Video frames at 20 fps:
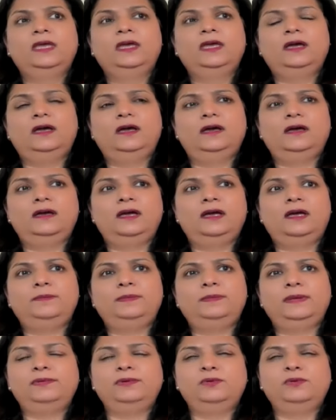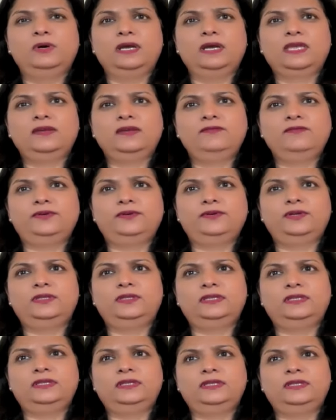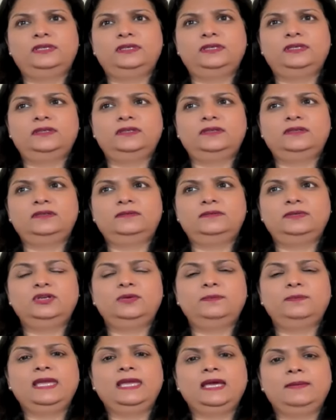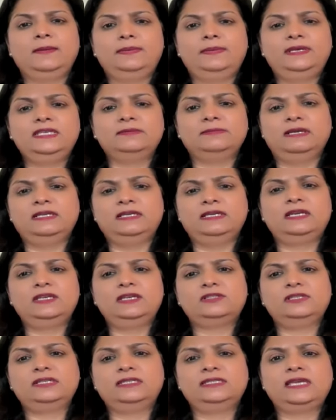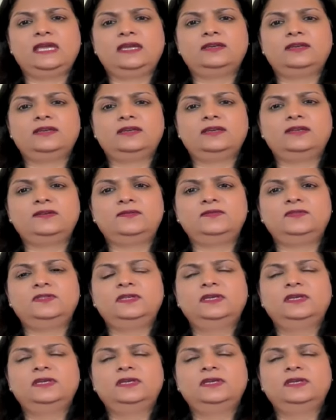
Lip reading: people working for the big companies, multinational executives,